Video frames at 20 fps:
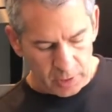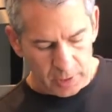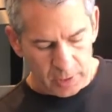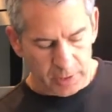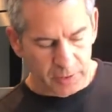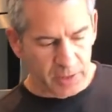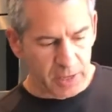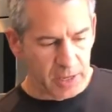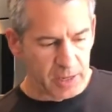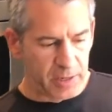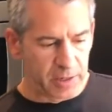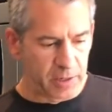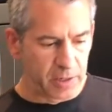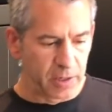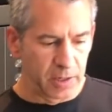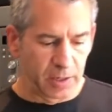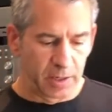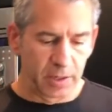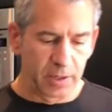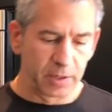And then
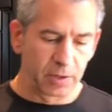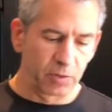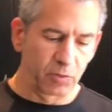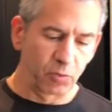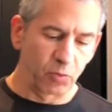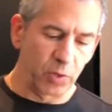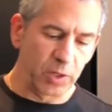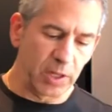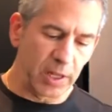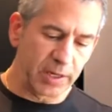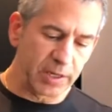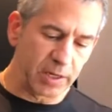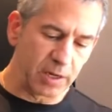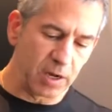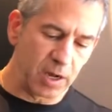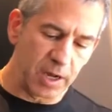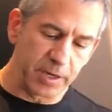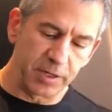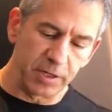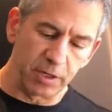we like it
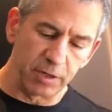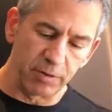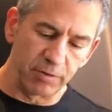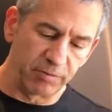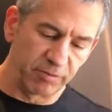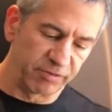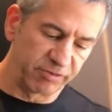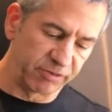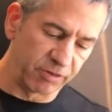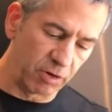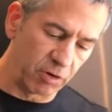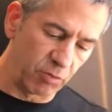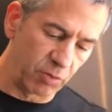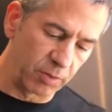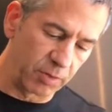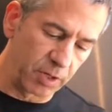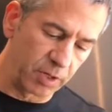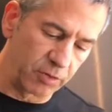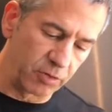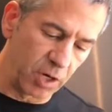hot here, so we're
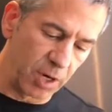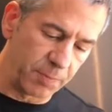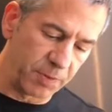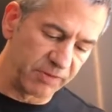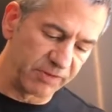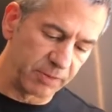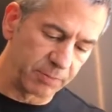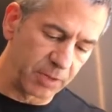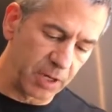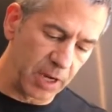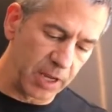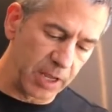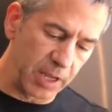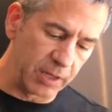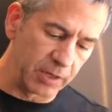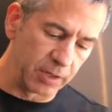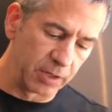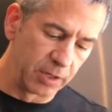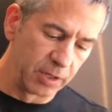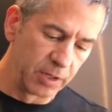going to drop in some
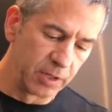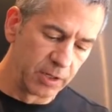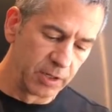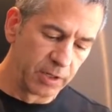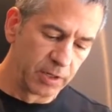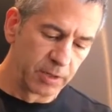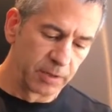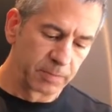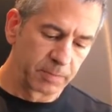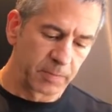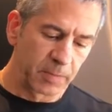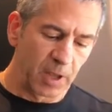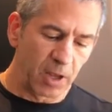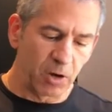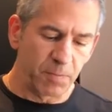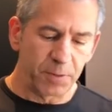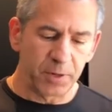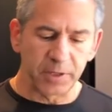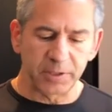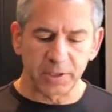cayenne. I
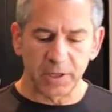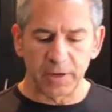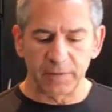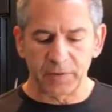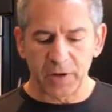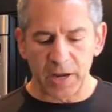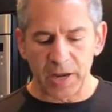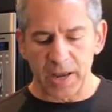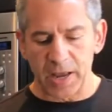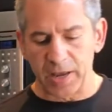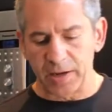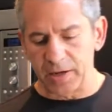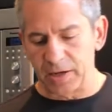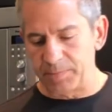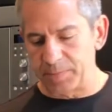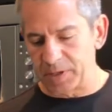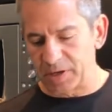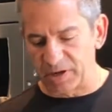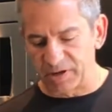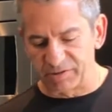don't put a ton of cayenne
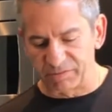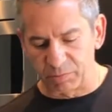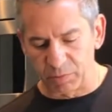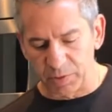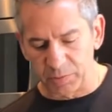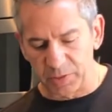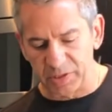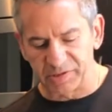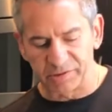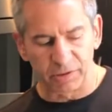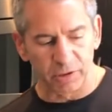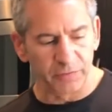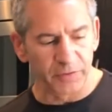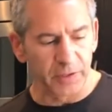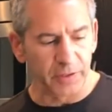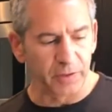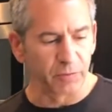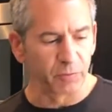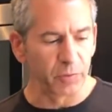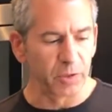in because when we serve
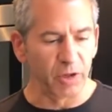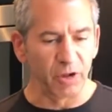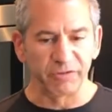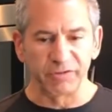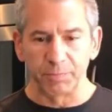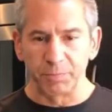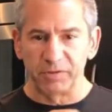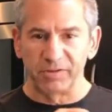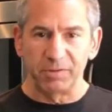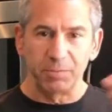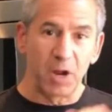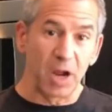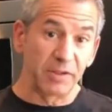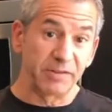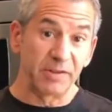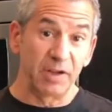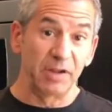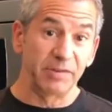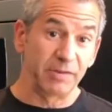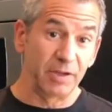it, we also put some hot
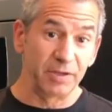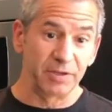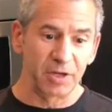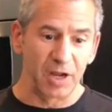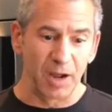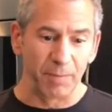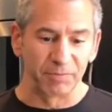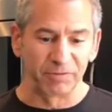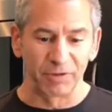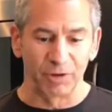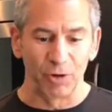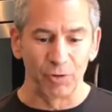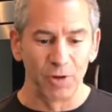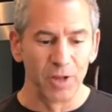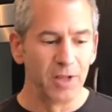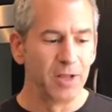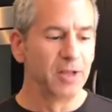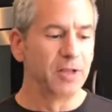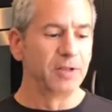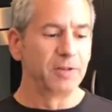sauce on top. So
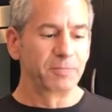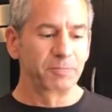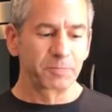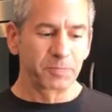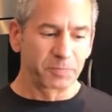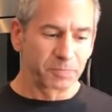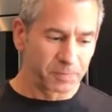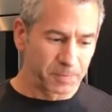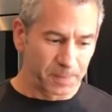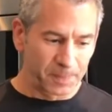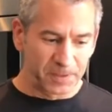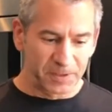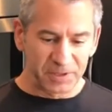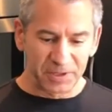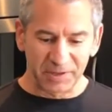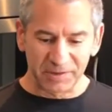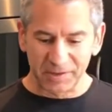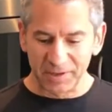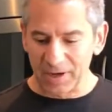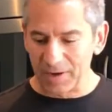
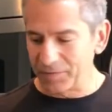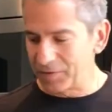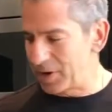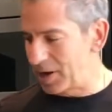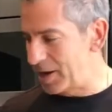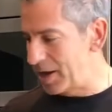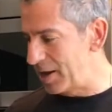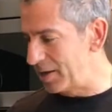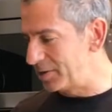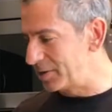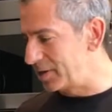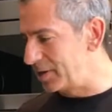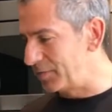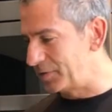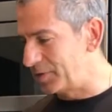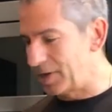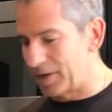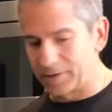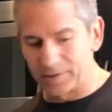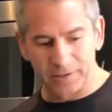just enough cayenne to give
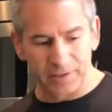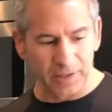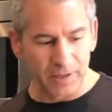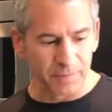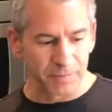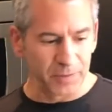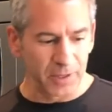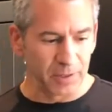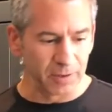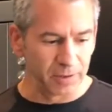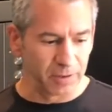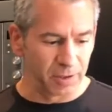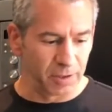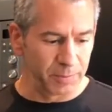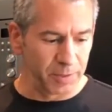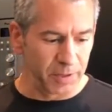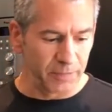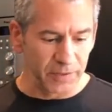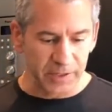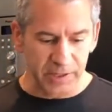it that little
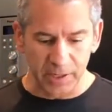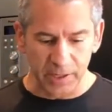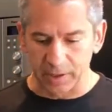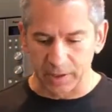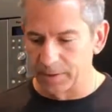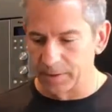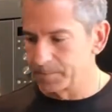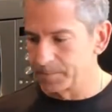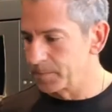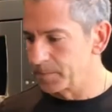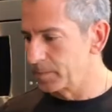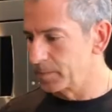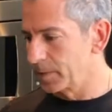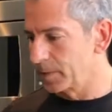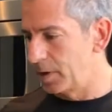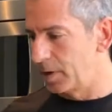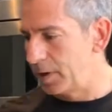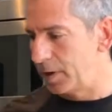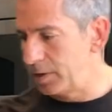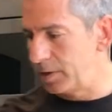bit of a kick.
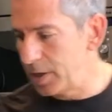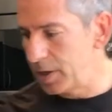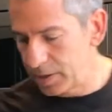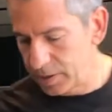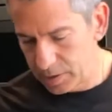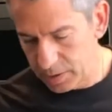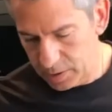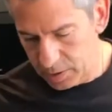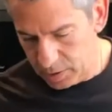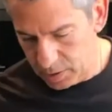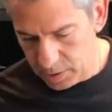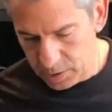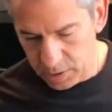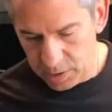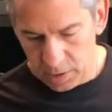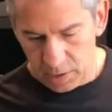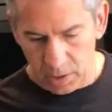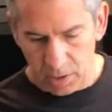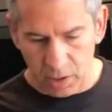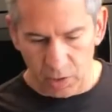And then
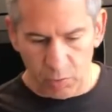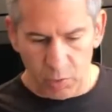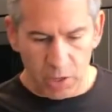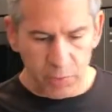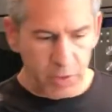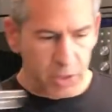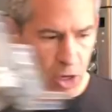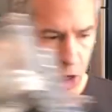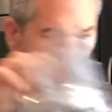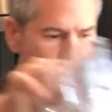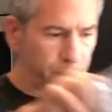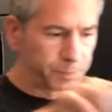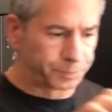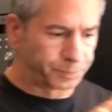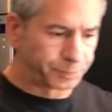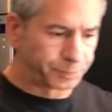away we go.